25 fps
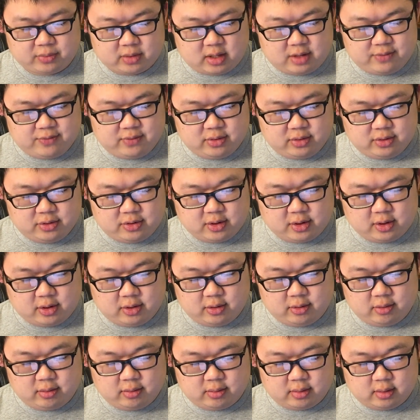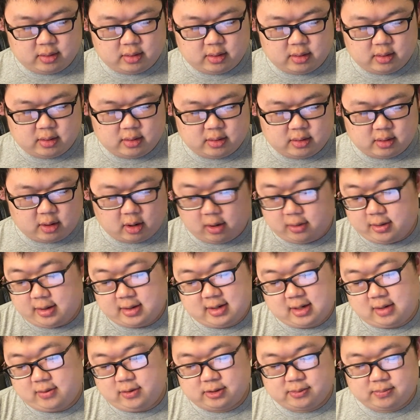Even though all they
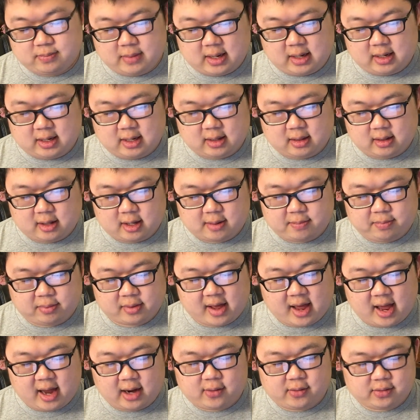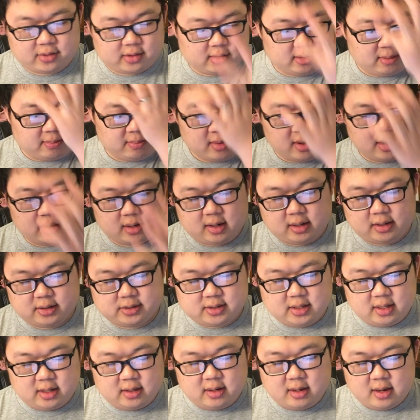did was make it like black with a little mark on
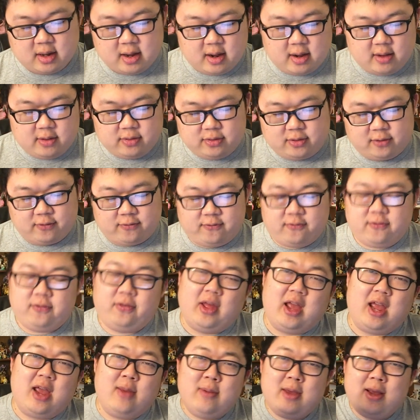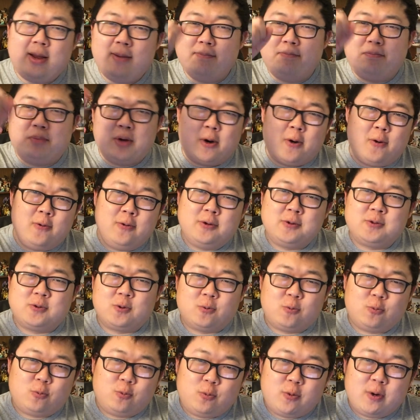its head, the flaming bone is
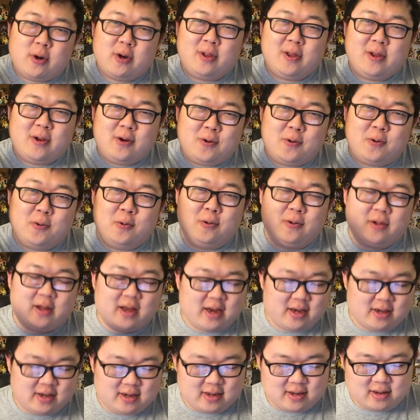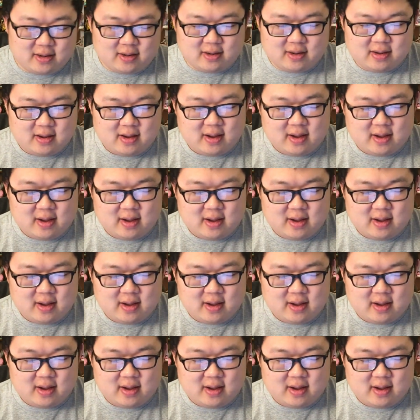a really cool idea.